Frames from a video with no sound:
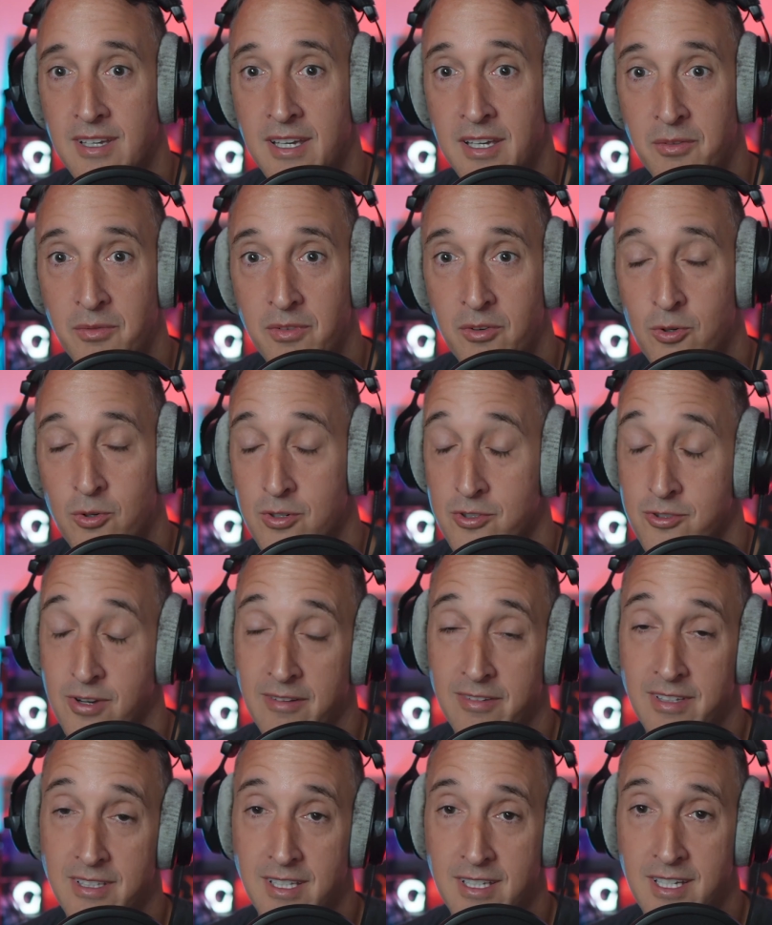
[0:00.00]
at or
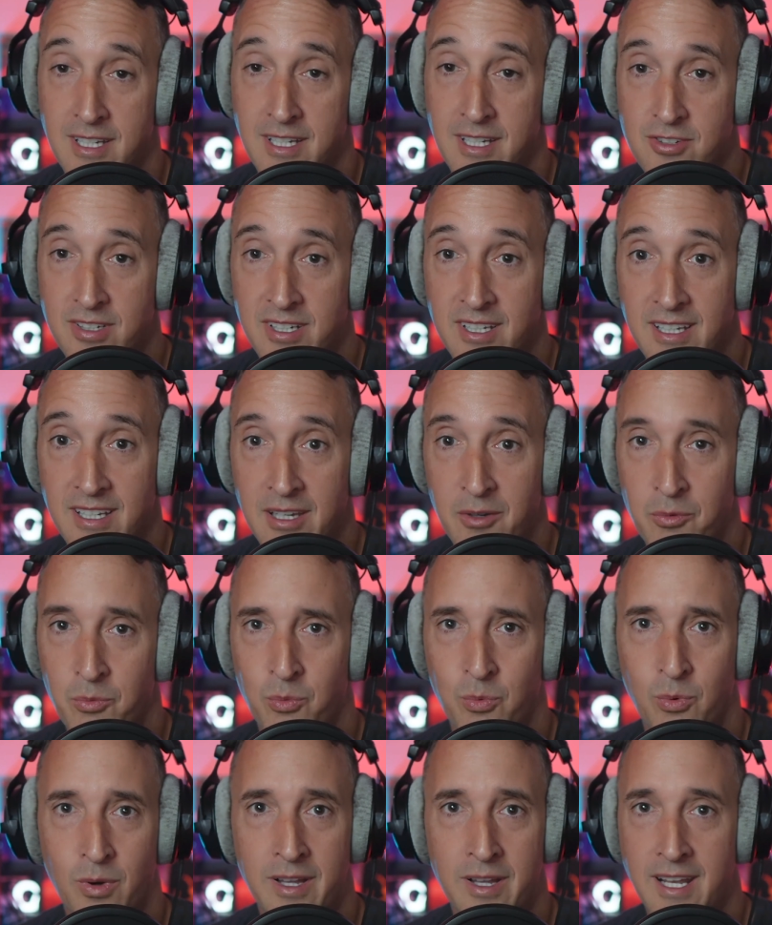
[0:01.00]
traveling the country at
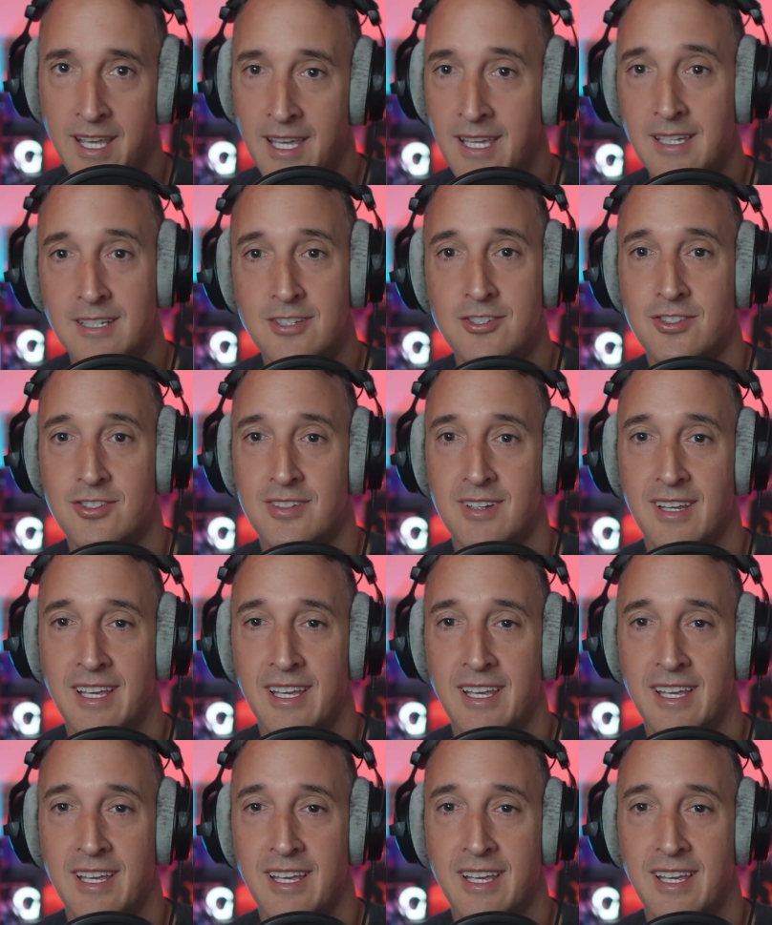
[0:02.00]
what age?